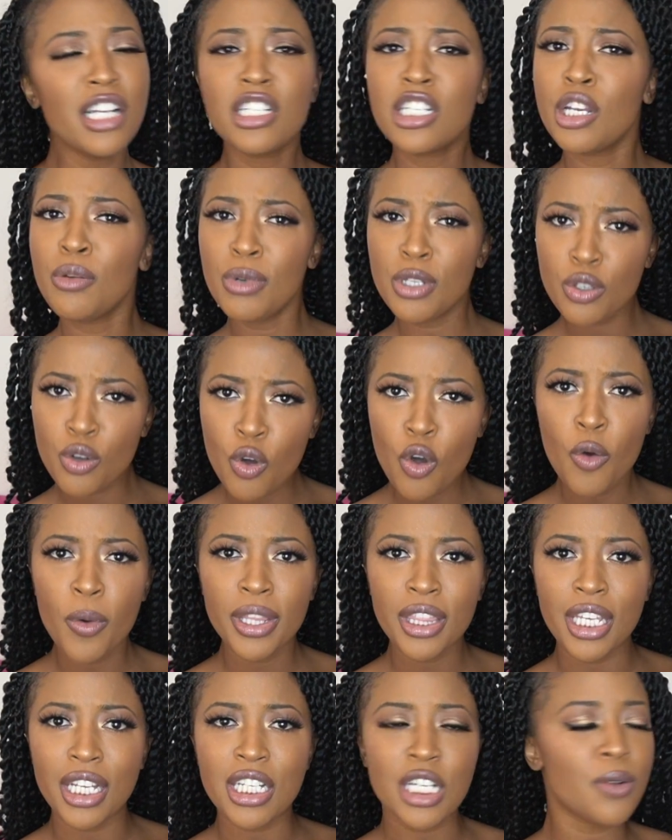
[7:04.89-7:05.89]
She was cool
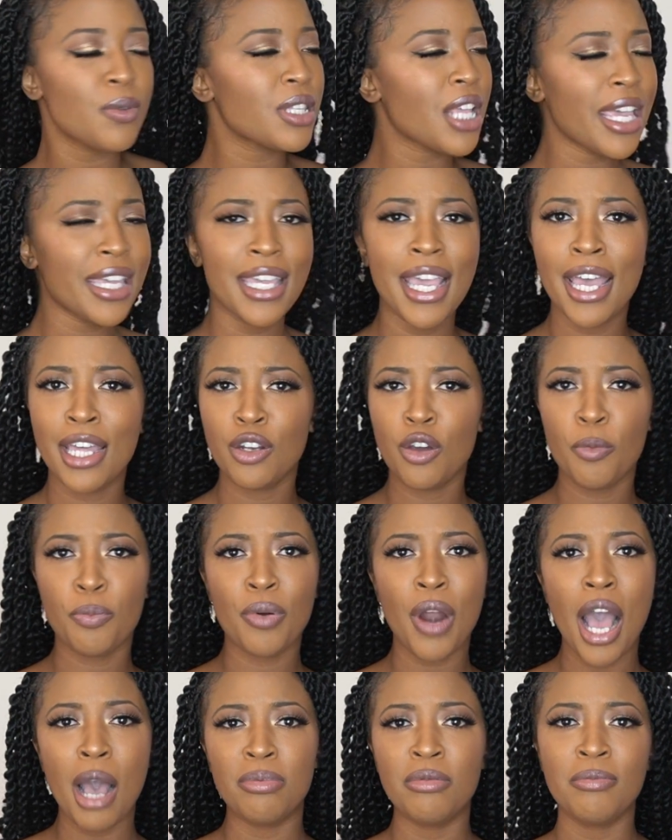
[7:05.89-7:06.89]
with it. She was like, yeah, no
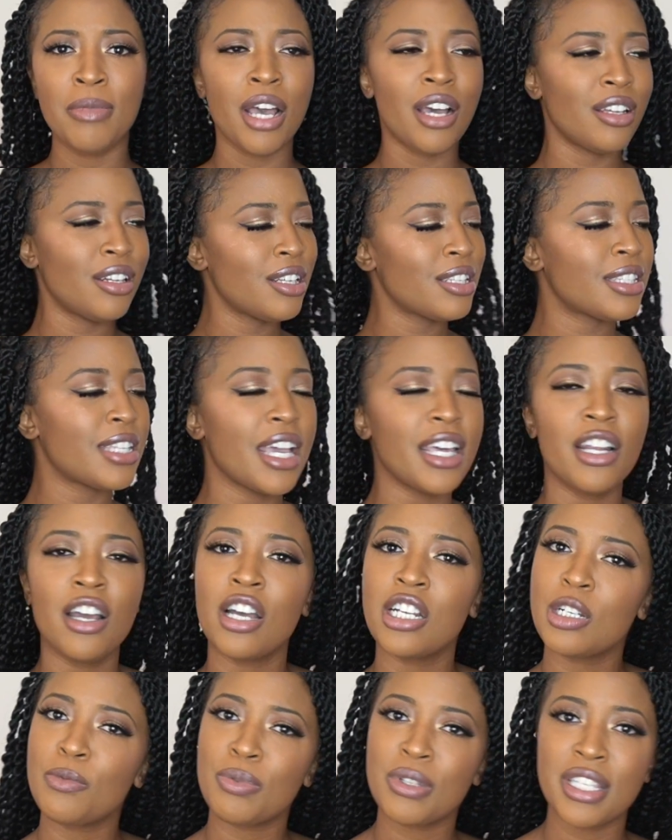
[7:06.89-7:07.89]
problem, I
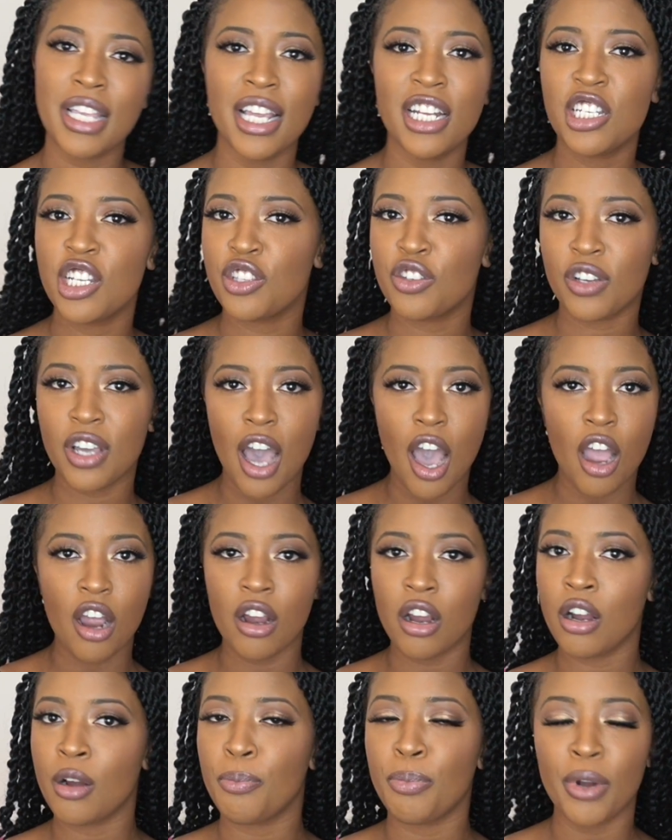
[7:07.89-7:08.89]
understand 100%. She took out
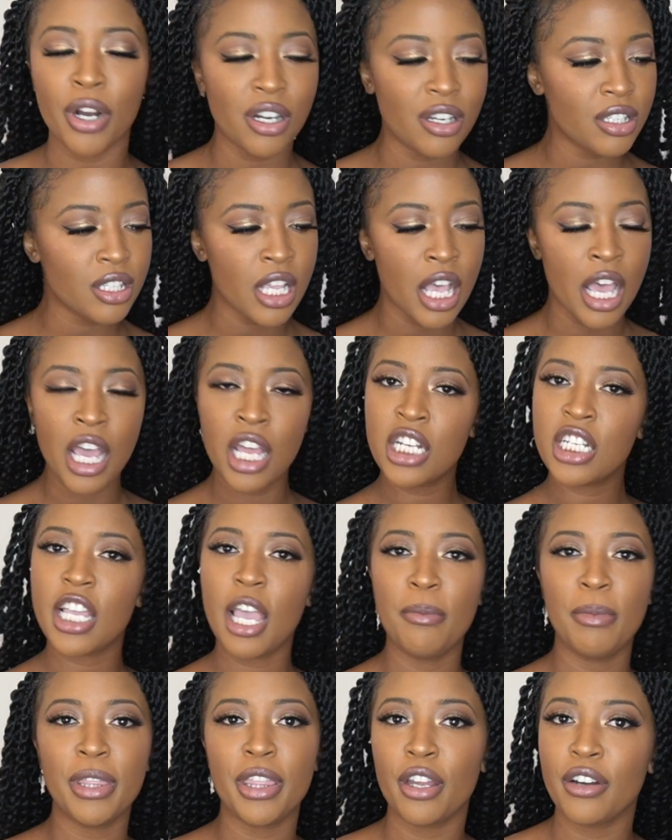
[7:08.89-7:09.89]
her purse, she
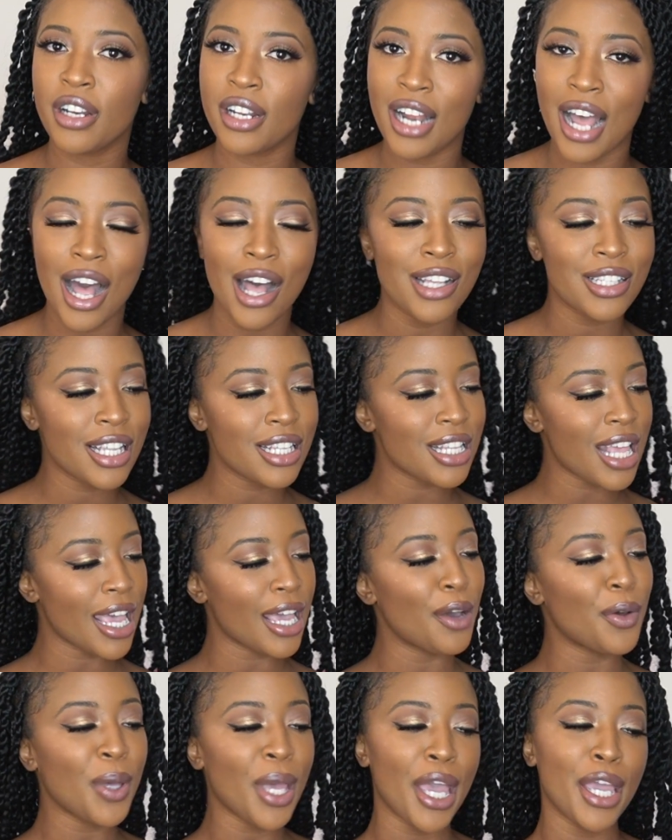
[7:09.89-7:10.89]
gave me $30. I was
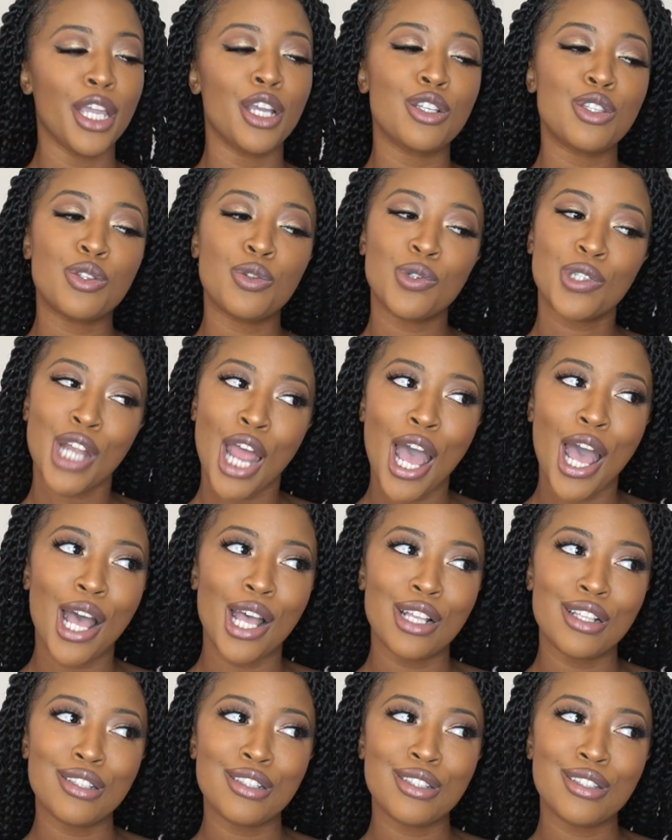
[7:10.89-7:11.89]
like, okay, here's 2
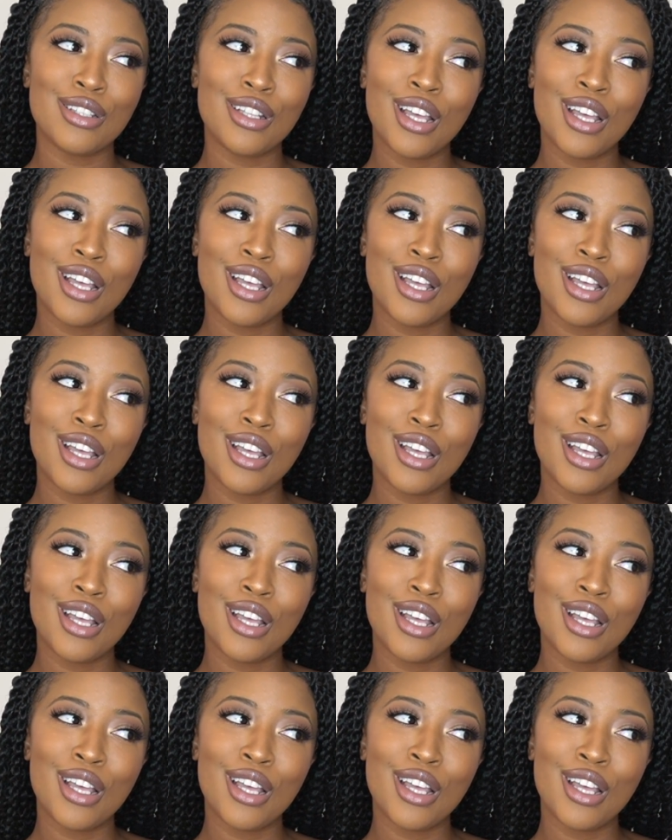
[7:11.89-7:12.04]
shots.